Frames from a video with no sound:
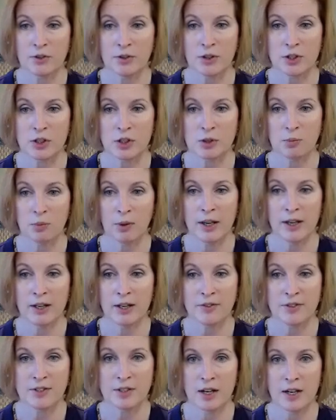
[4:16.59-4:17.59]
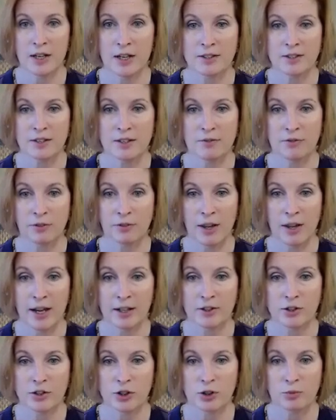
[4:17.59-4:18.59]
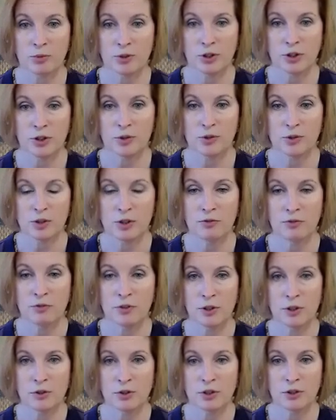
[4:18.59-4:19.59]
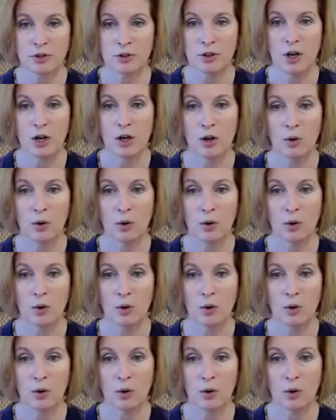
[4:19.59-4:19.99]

for the display of signs and flags to reduce confusion